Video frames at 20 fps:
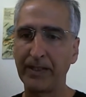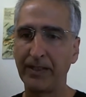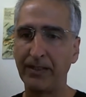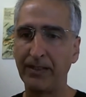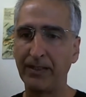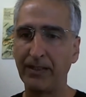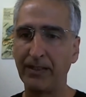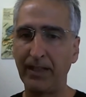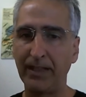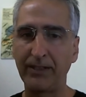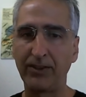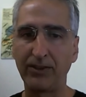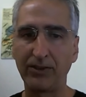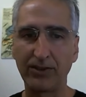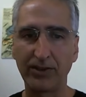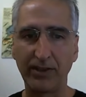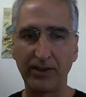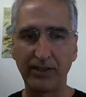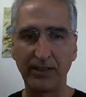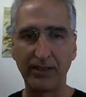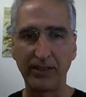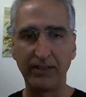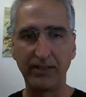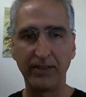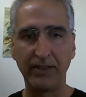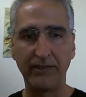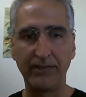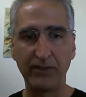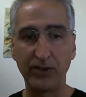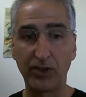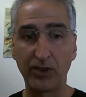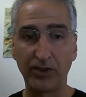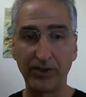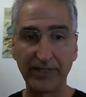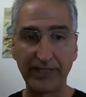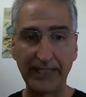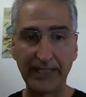I usually, if you go on